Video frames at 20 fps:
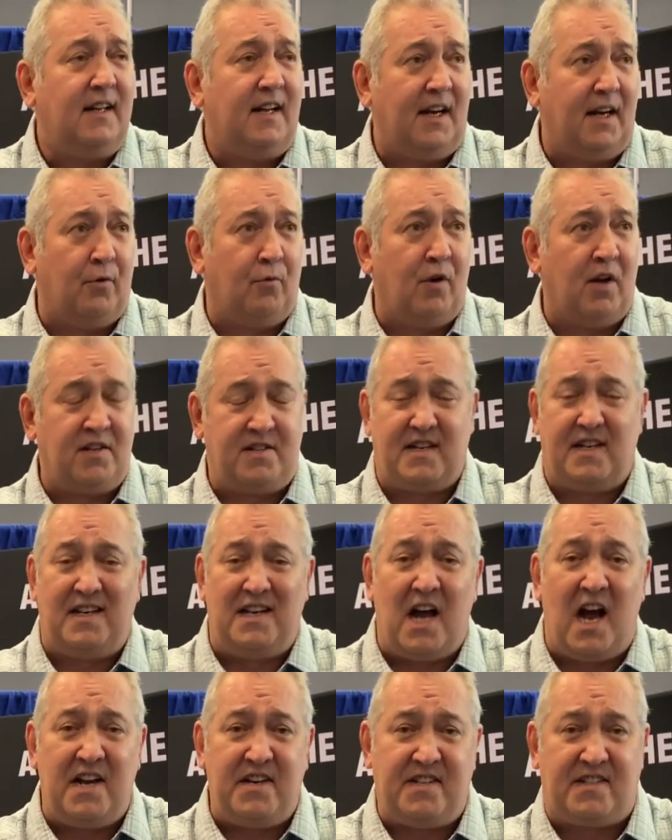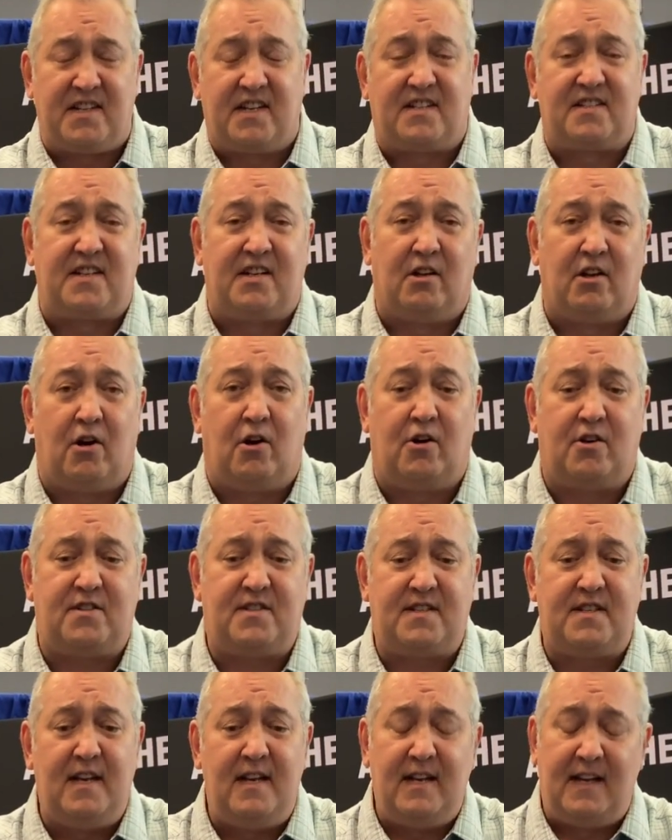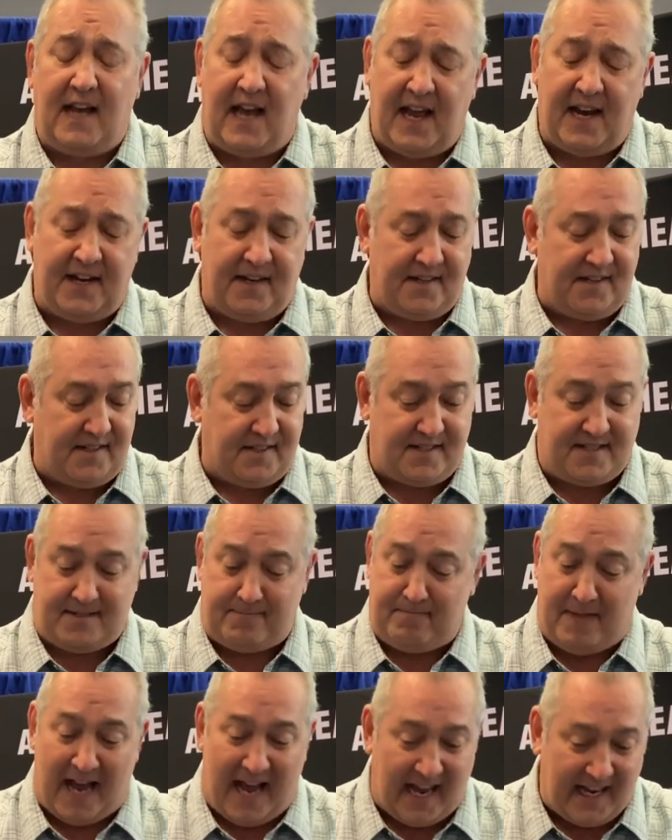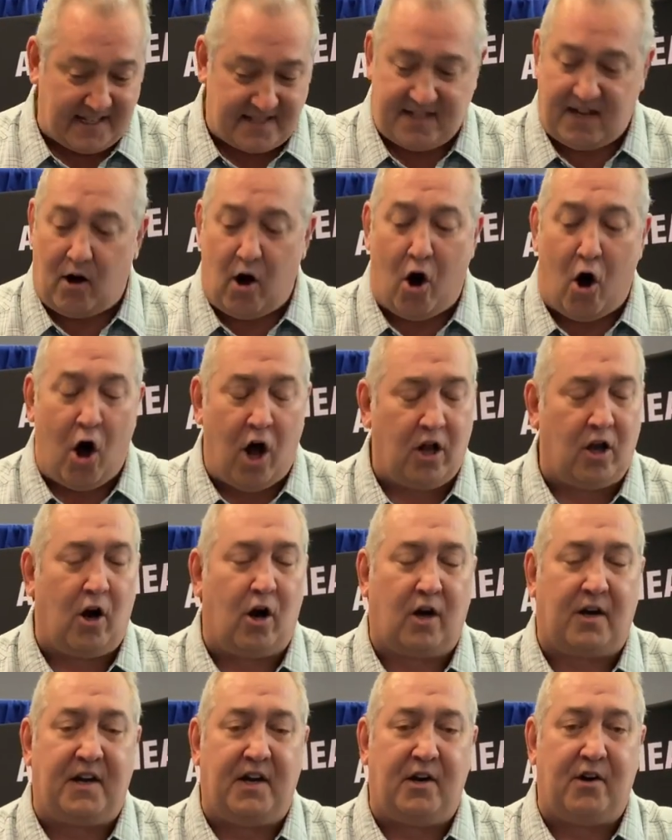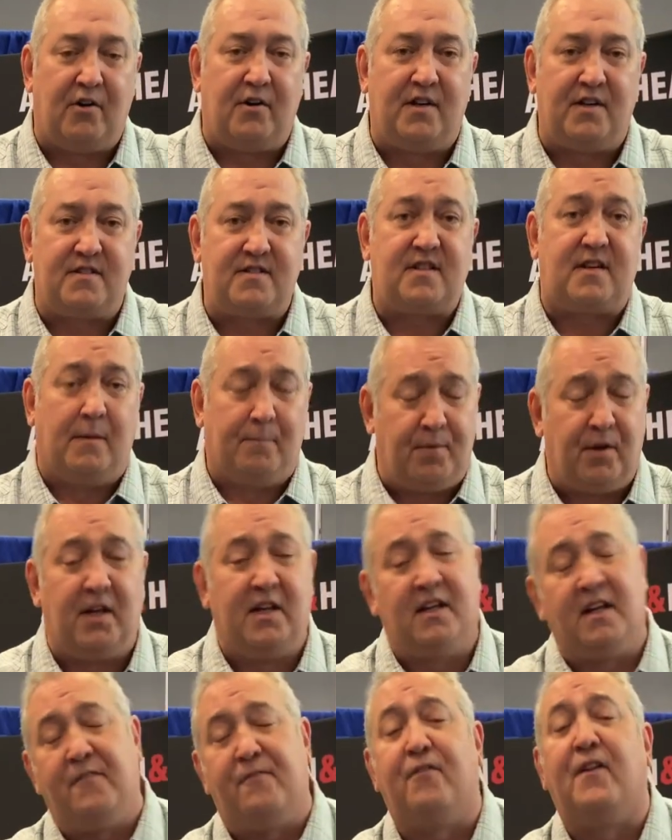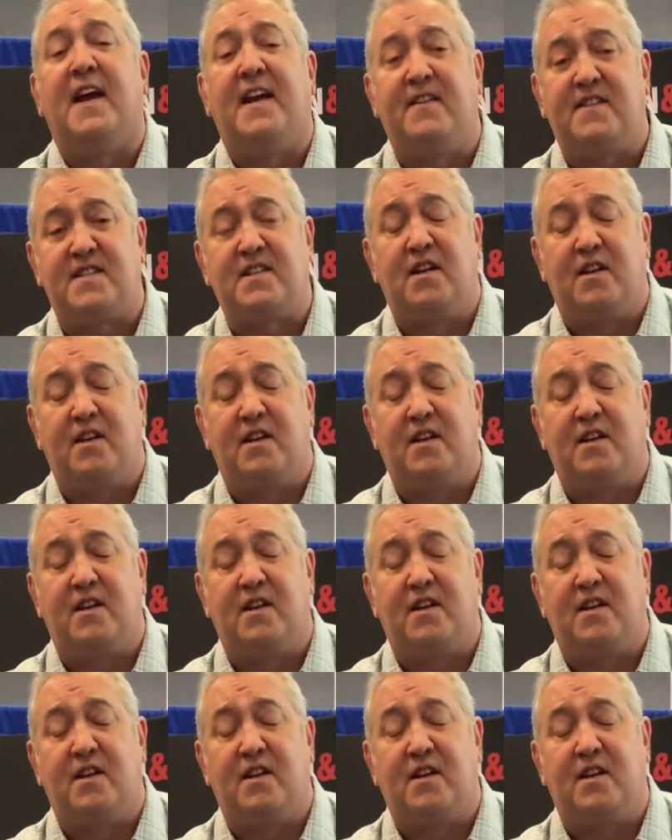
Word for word: It runs at 96 kilohertz, and it is, as all our gear is, completely phase